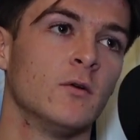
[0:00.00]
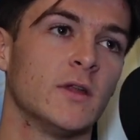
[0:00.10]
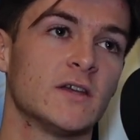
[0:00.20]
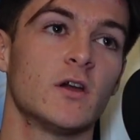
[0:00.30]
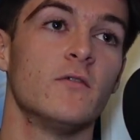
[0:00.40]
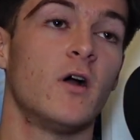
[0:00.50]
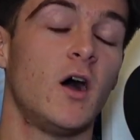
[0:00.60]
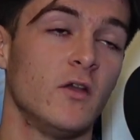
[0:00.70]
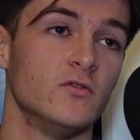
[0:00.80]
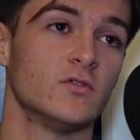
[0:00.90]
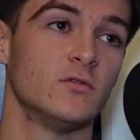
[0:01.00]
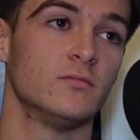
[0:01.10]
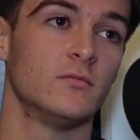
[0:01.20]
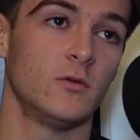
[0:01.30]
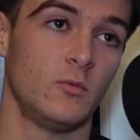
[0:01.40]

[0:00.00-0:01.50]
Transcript: Well, that's over 100 a